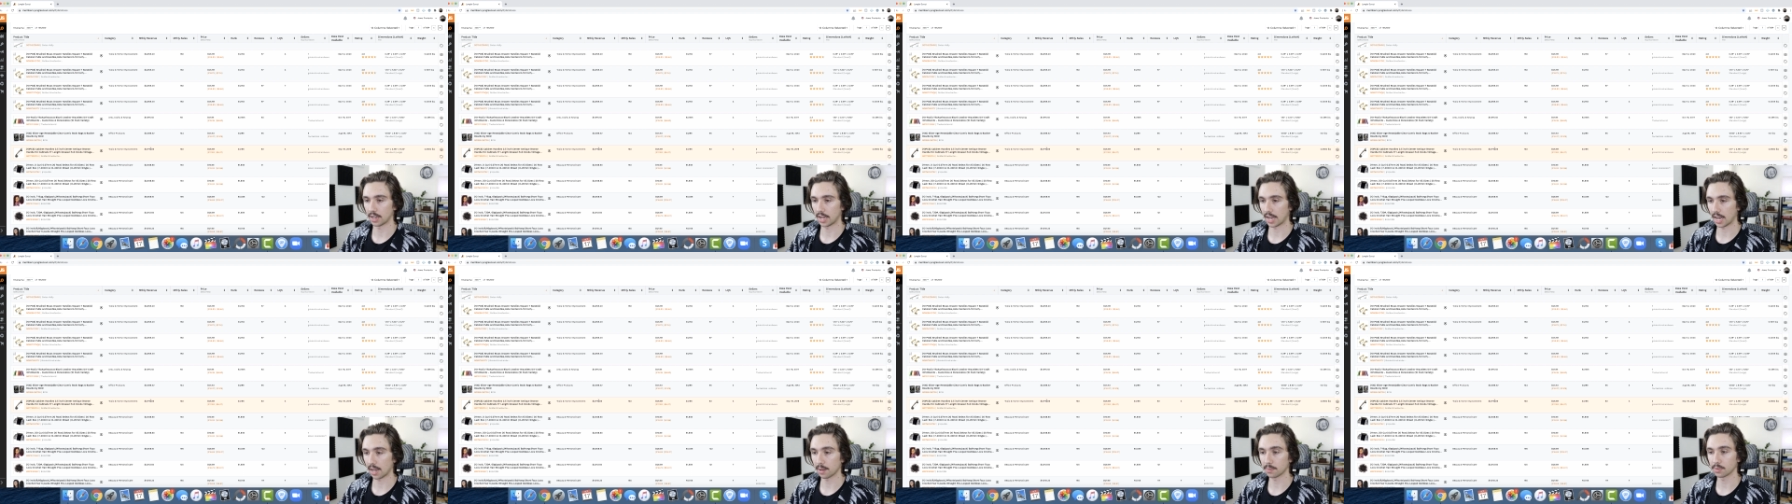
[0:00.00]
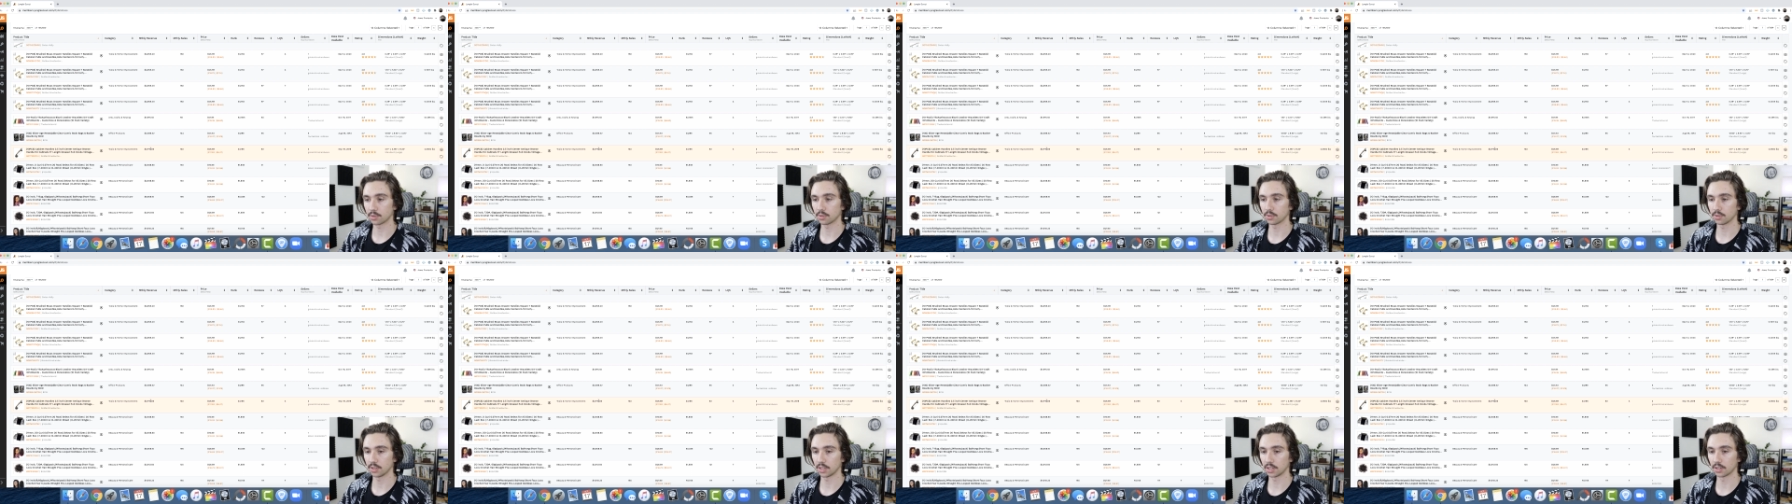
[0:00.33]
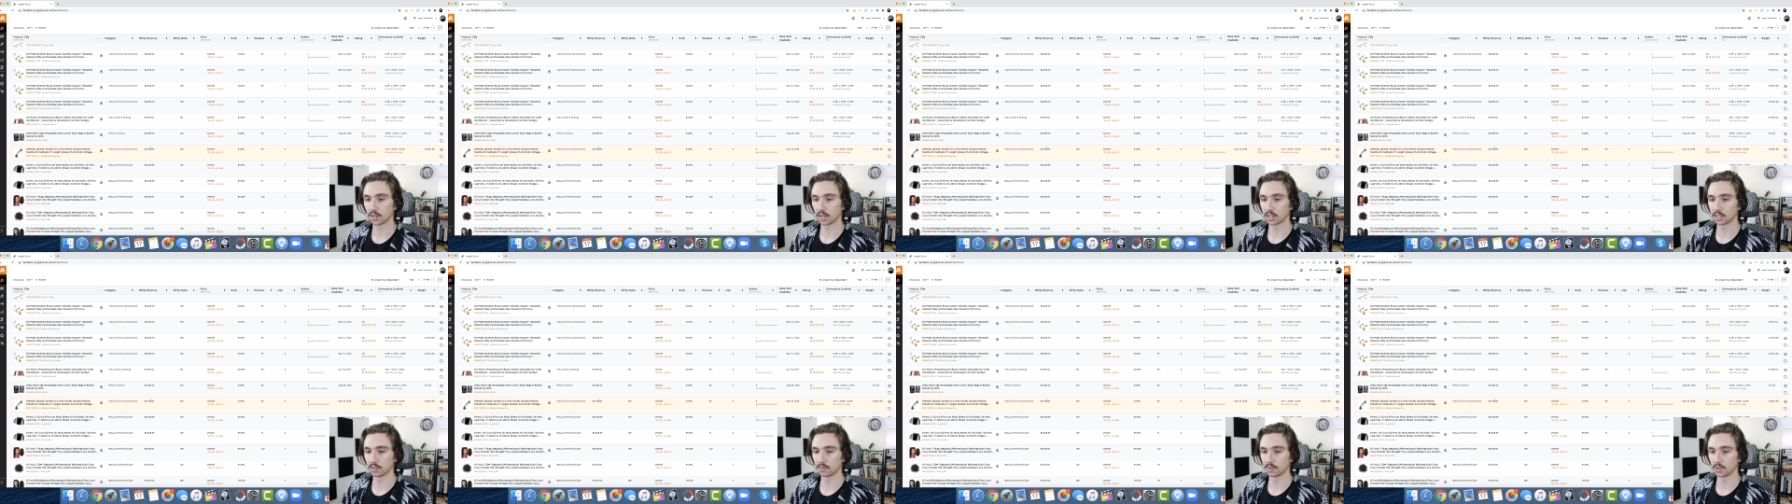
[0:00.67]
absolutely
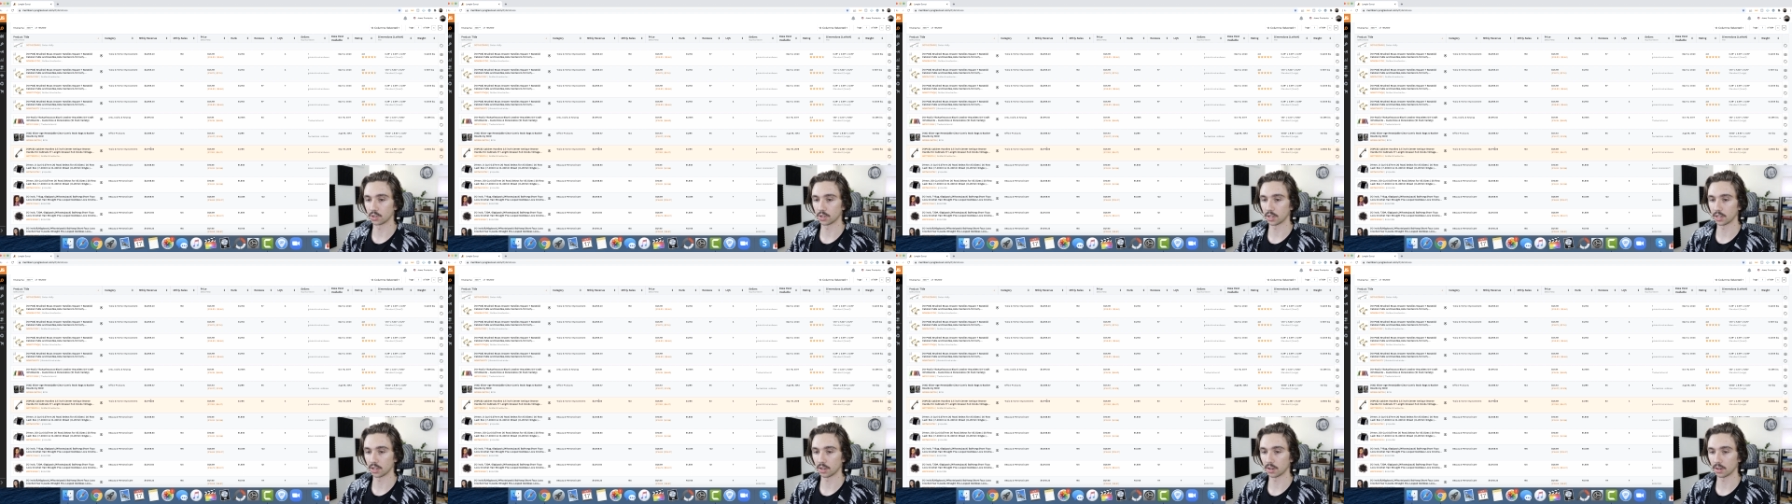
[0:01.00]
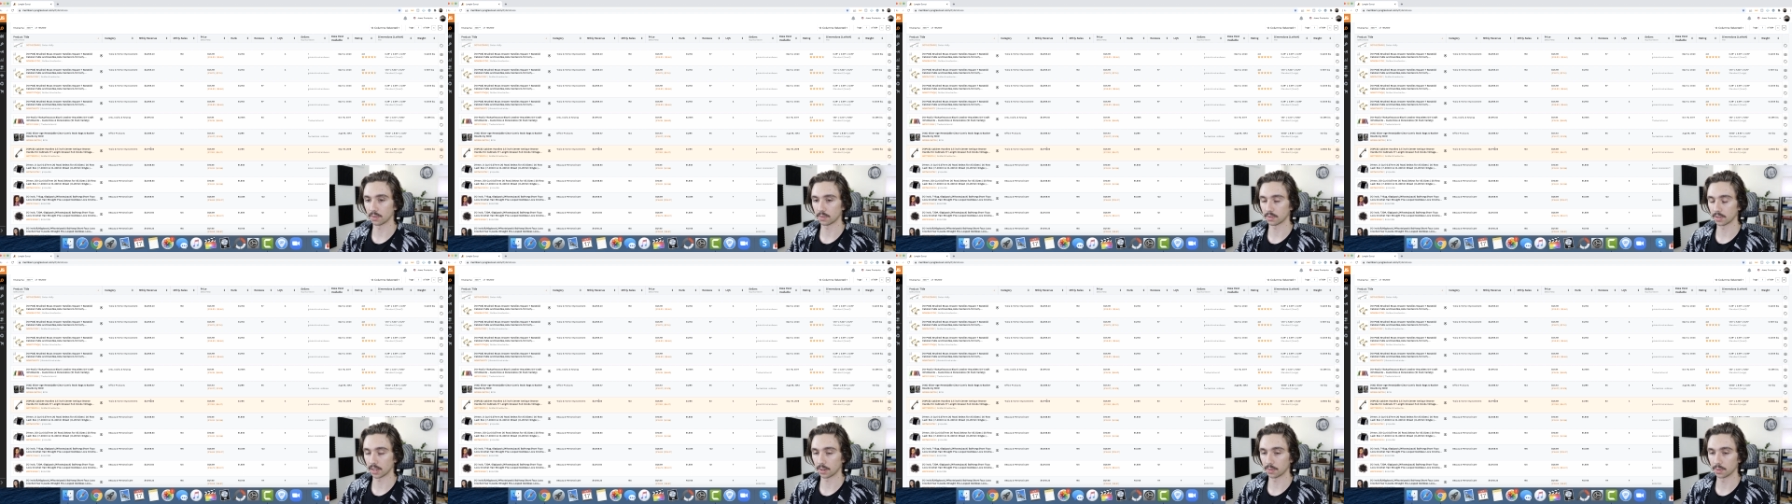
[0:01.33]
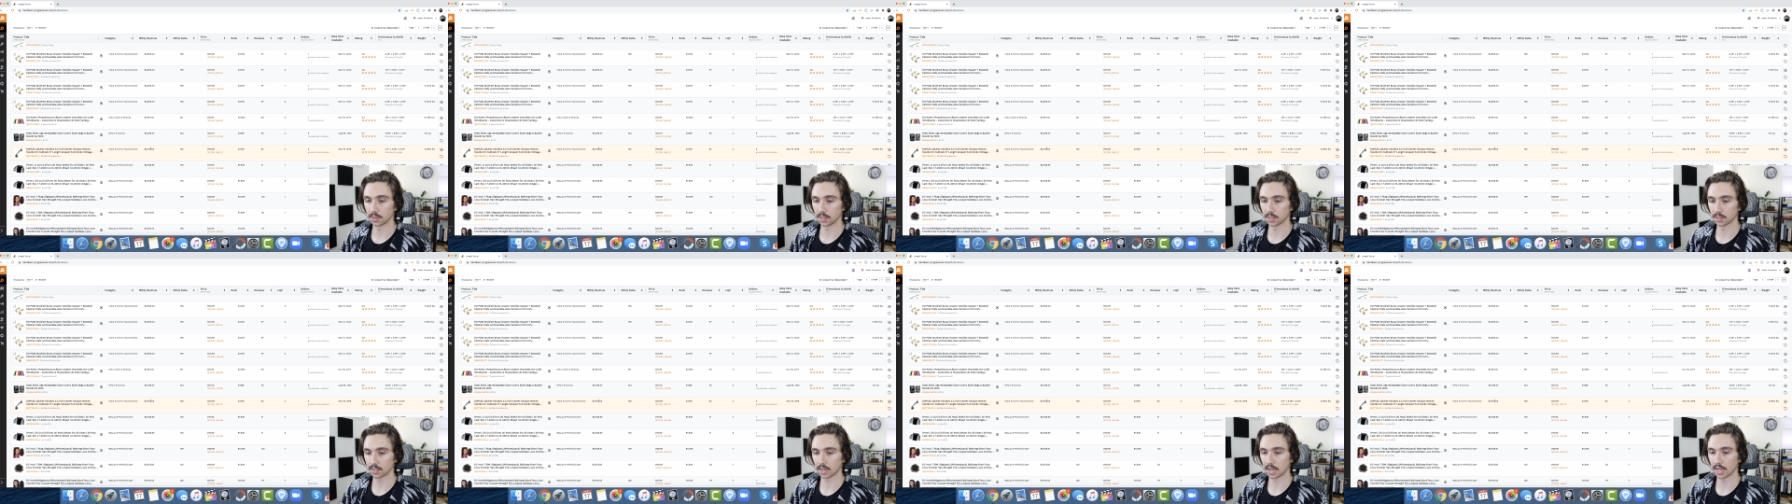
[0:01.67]
crush if you try and go after that
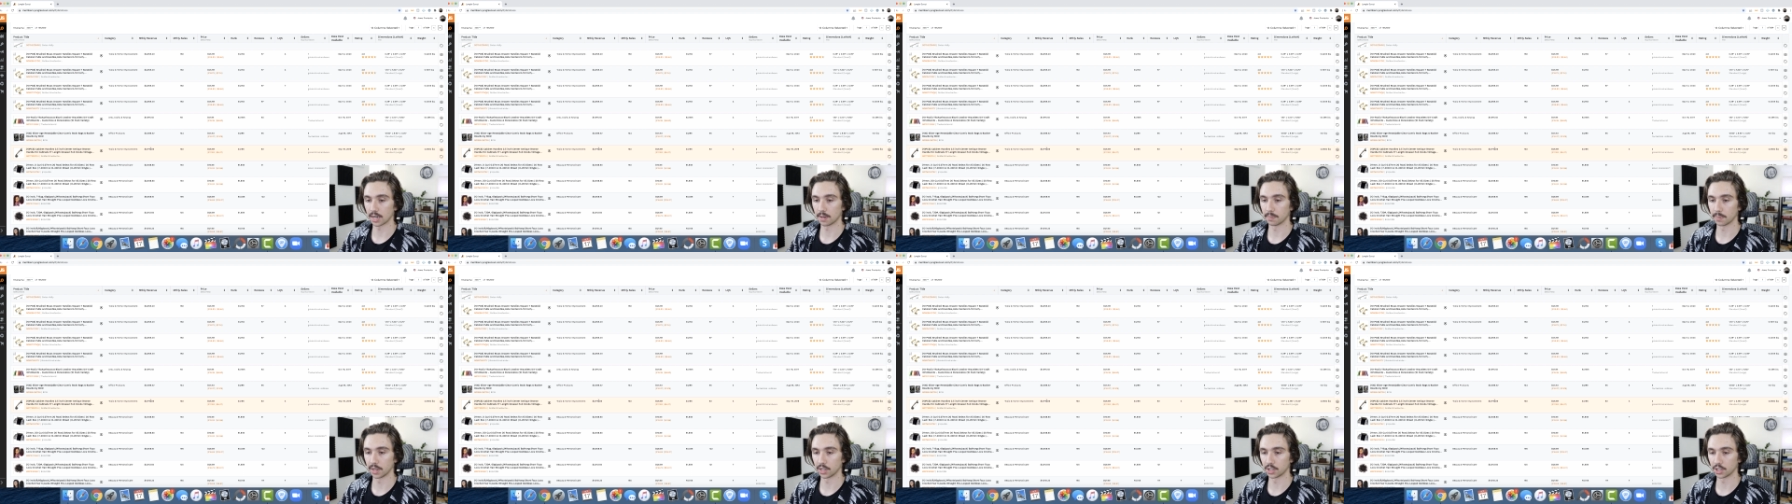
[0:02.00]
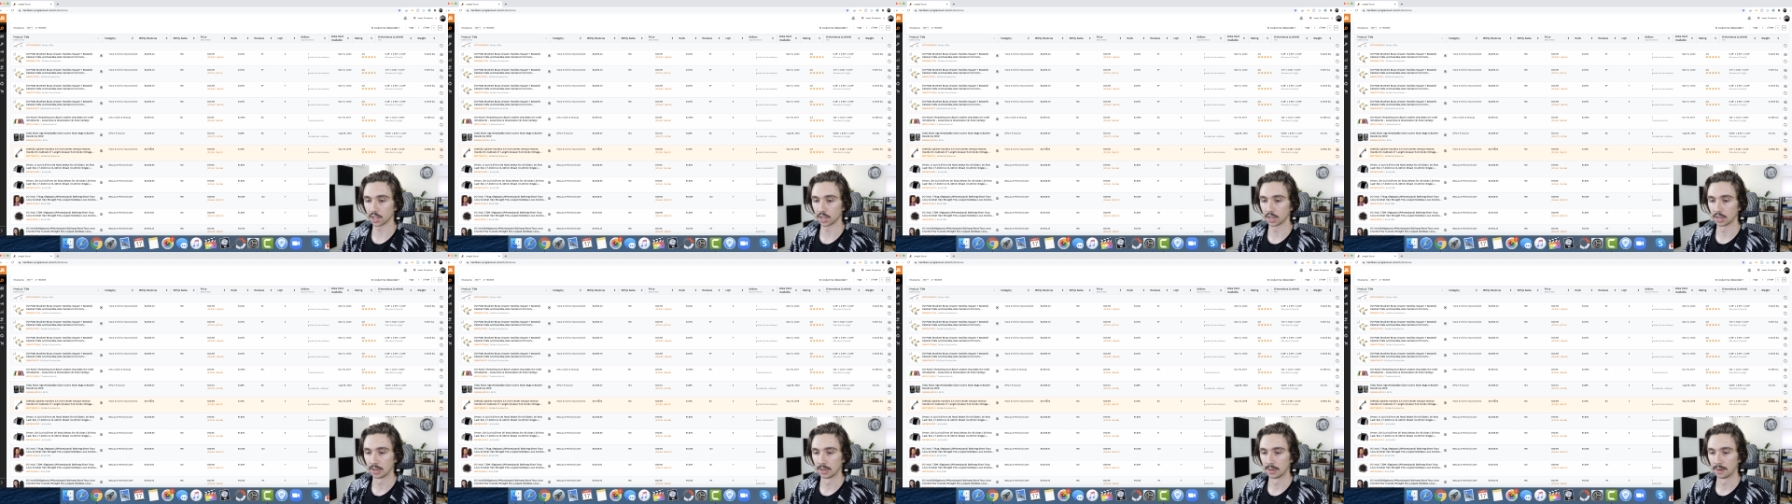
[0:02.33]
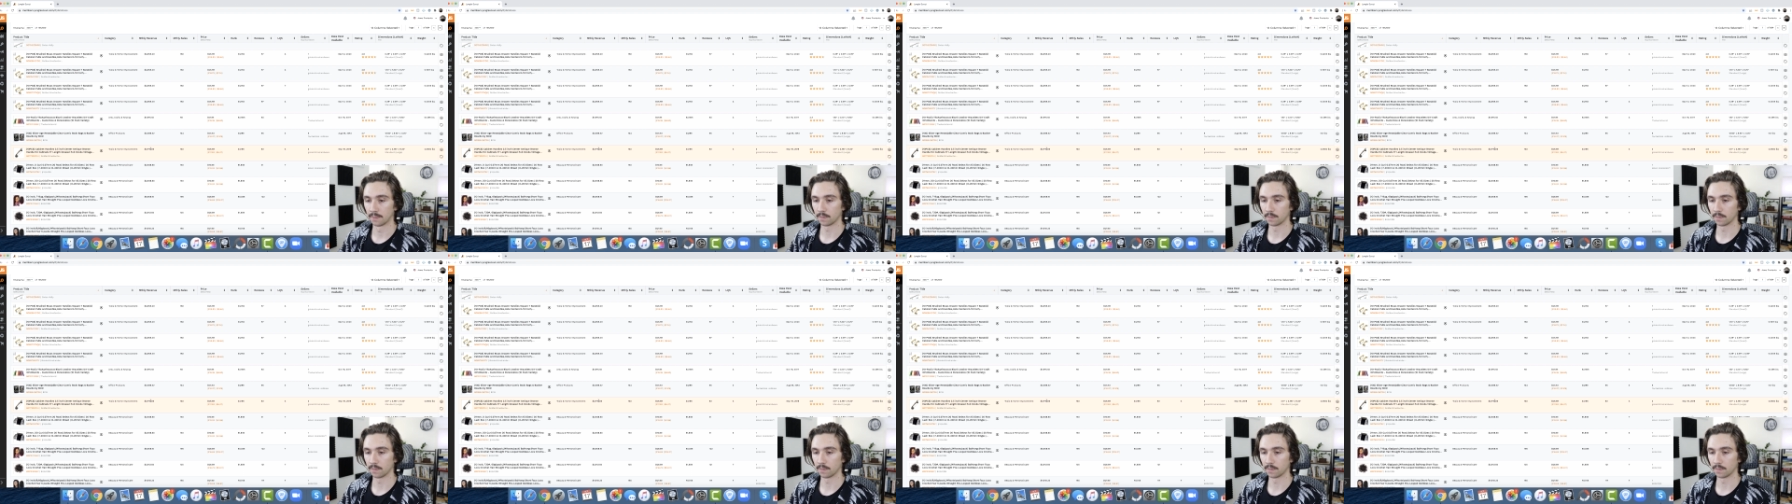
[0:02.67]
with this kind of budget.